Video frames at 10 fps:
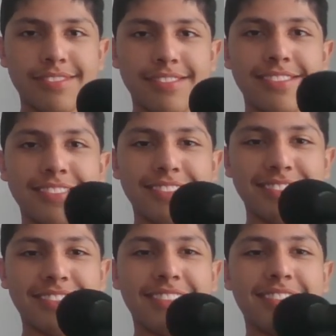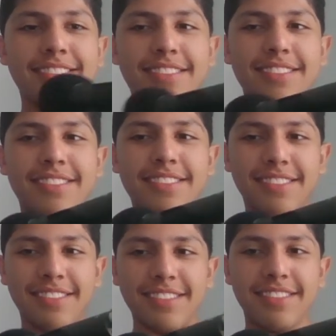
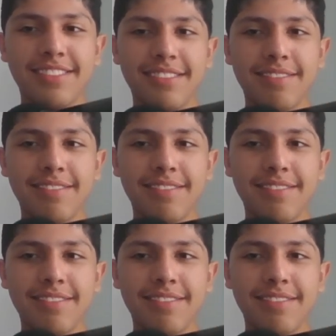(silent)